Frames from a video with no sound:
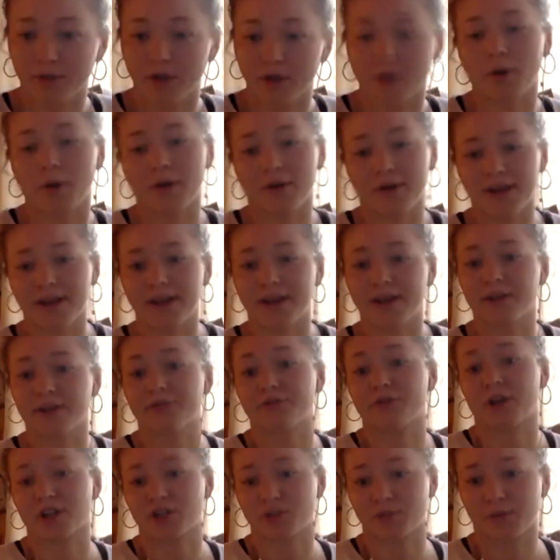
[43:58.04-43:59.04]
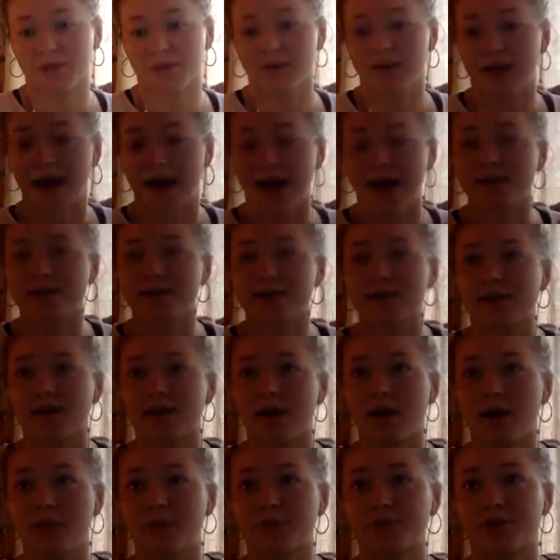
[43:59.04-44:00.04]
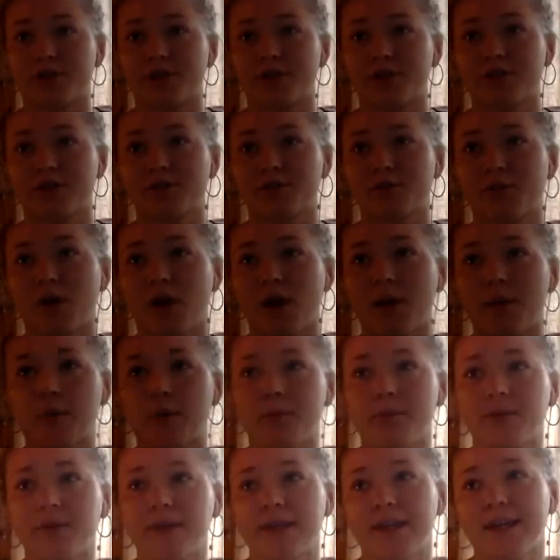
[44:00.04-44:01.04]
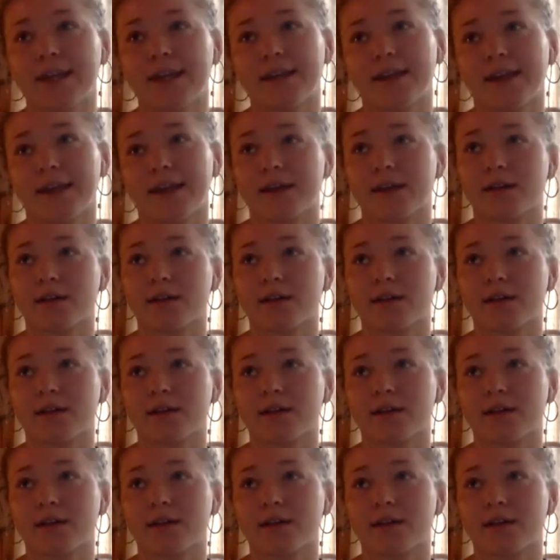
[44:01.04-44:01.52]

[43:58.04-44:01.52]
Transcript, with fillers: well, in the freshman class. So there's probably like,